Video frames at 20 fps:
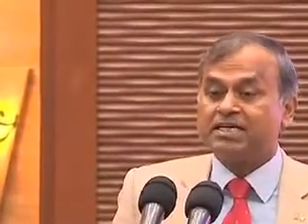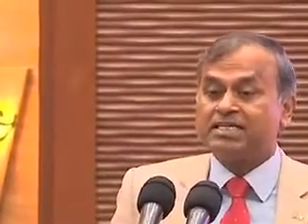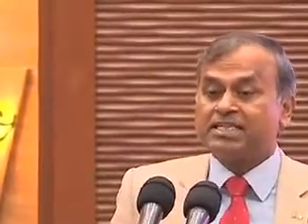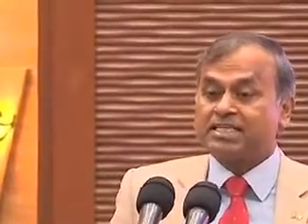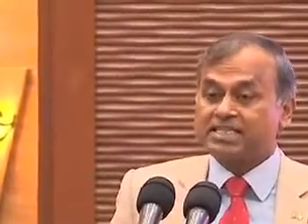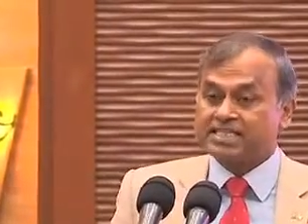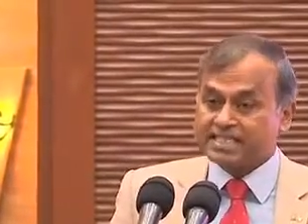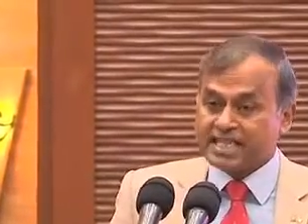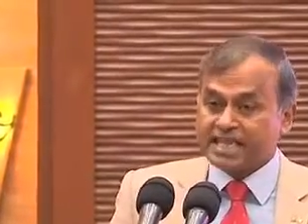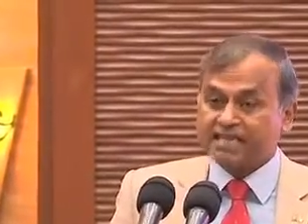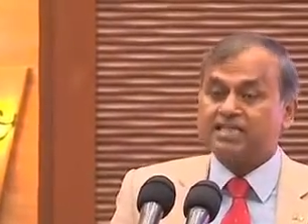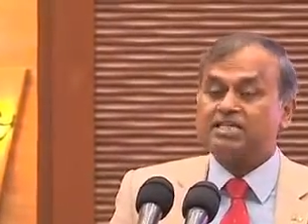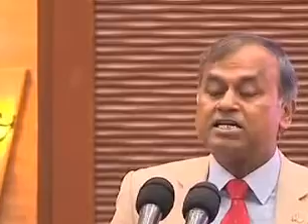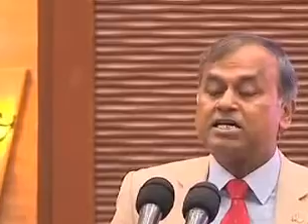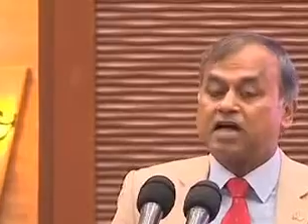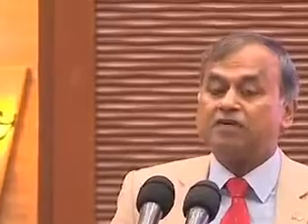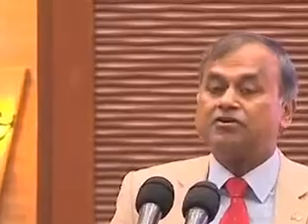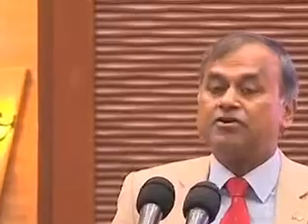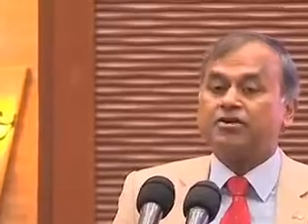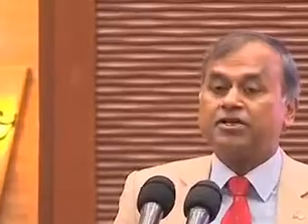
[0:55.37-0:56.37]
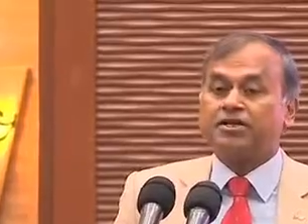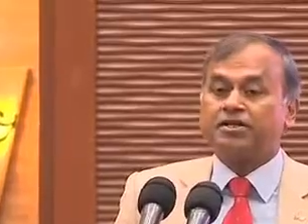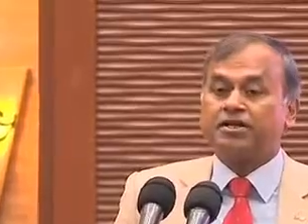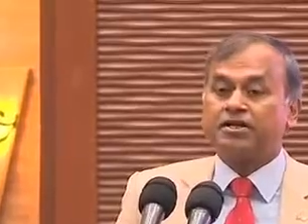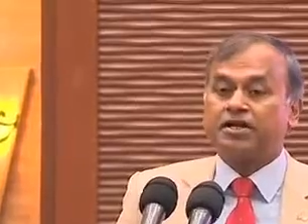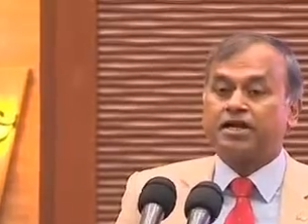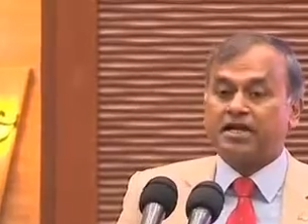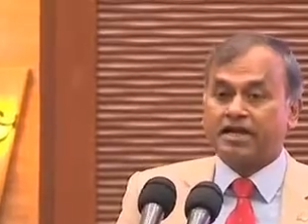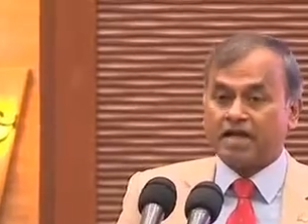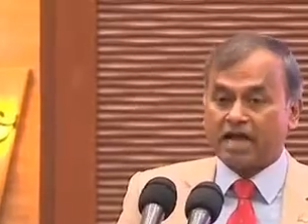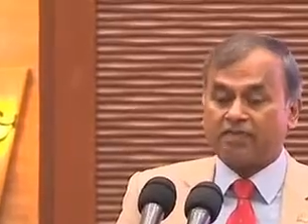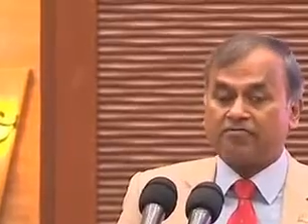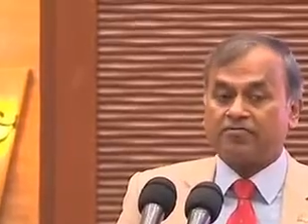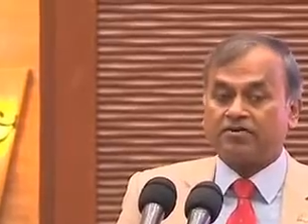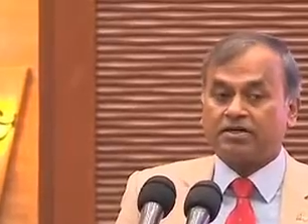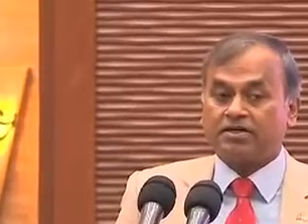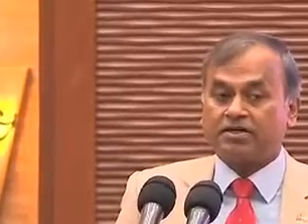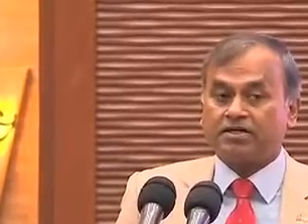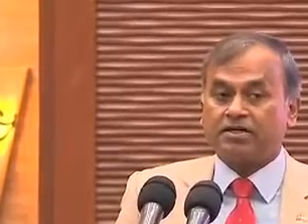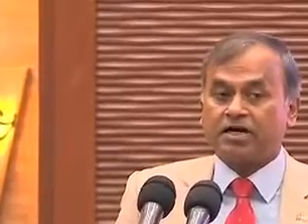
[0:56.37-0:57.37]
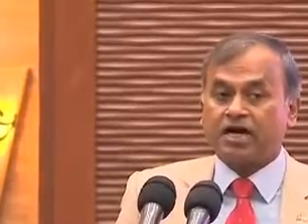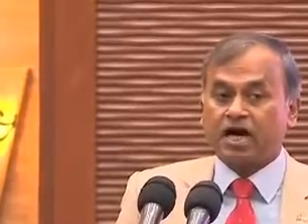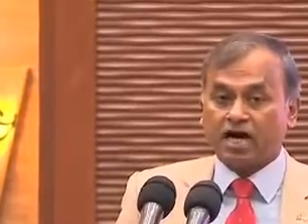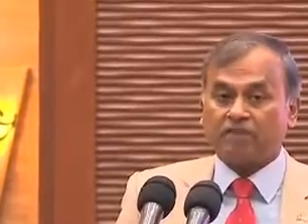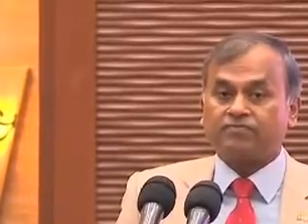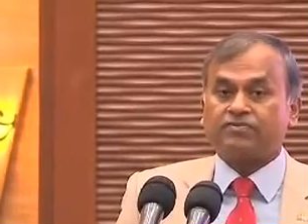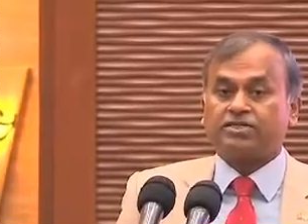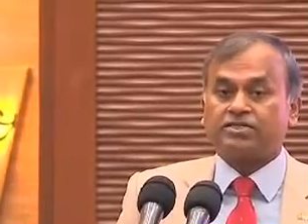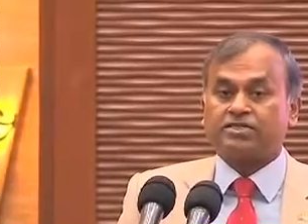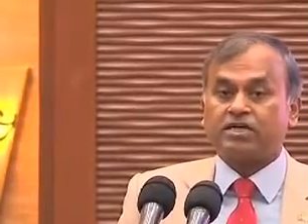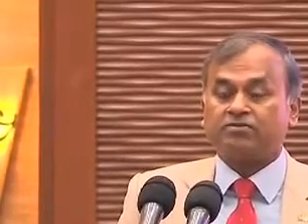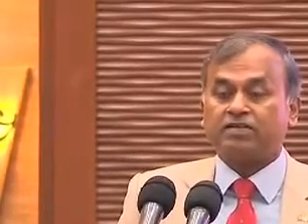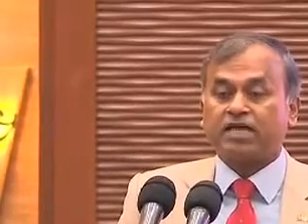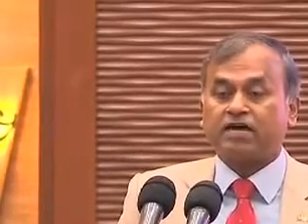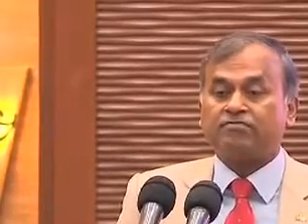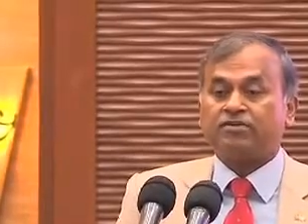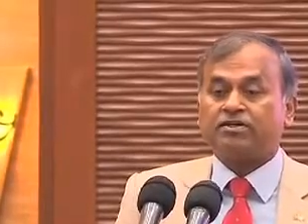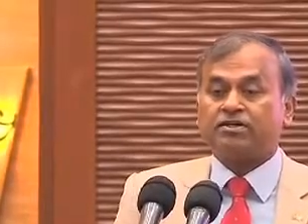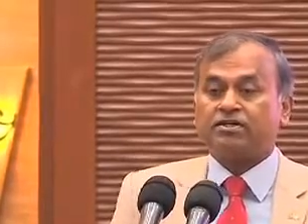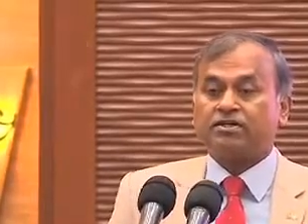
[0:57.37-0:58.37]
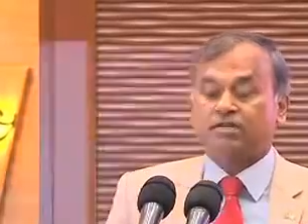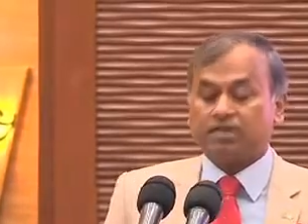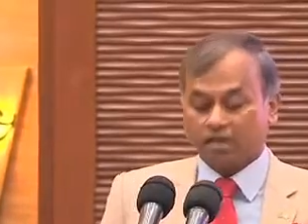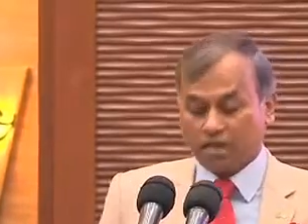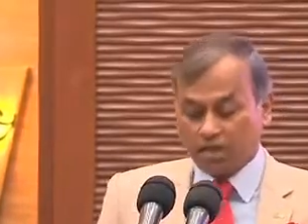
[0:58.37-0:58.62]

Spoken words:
the second country in Africa, after South Africa,